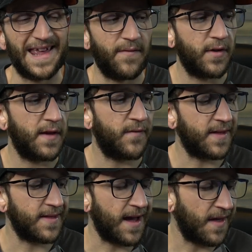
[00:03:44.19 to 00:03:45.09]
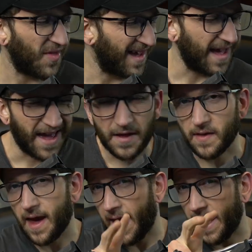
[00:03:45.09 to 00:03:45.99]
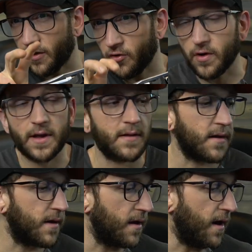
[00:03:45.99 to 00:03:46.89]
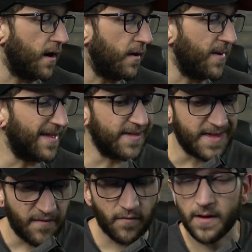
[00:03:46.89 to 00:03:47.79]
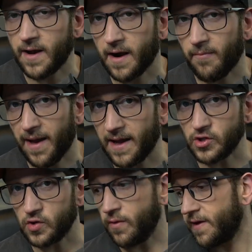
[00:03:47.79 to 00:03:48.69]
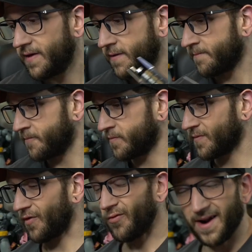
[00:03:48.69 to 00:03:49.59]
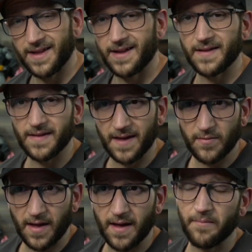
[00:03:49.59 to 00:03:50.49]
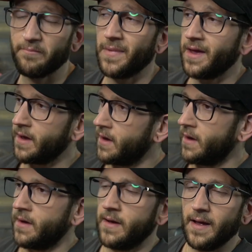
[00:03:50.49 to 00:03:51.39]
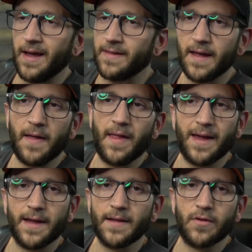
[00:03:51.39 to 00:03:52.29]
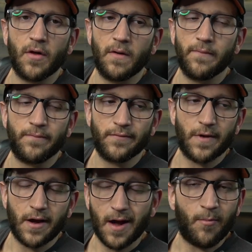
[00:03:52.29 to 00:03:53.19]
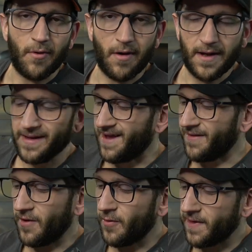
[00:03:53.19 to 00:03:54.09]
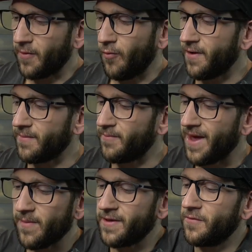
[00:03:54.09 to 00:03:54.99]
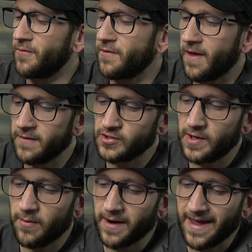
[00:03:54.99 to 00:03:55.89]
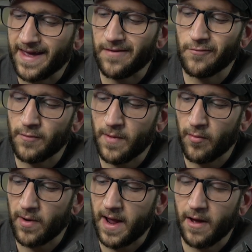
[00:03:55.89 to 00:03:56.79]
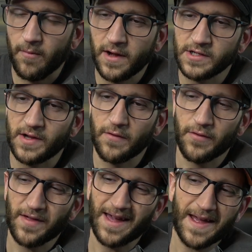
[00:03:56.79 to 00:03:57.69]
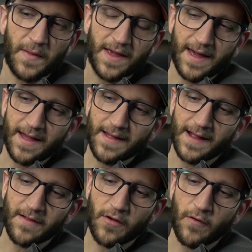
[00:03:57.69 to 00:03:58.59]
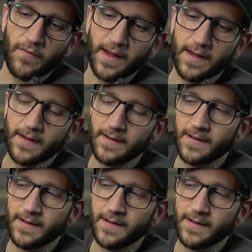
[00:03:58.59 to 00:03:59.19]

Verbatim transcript: even if it's not like as accurate, um, it's definitely not a bad choice. Granted, at the same time, it's not like it's a couple eh, i don't know it's like one maybe $200 cheaper i can't remember how much and so it's like in the end i don't know if like